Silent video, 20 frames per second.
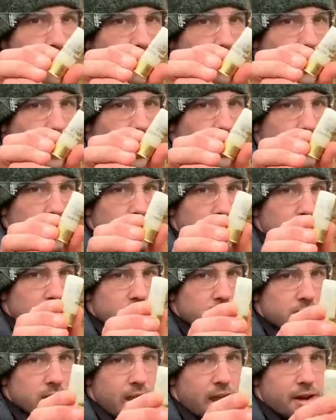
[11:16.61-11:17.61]
Yeah, just
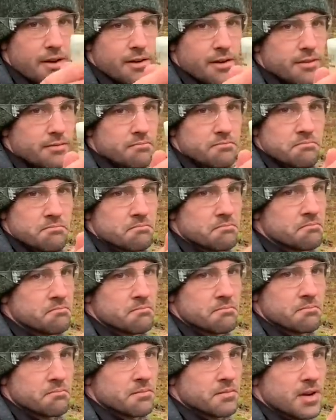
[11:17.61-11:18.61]
cool. a standard
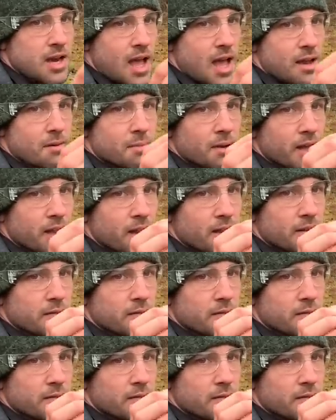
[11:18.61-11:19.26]
nine pellet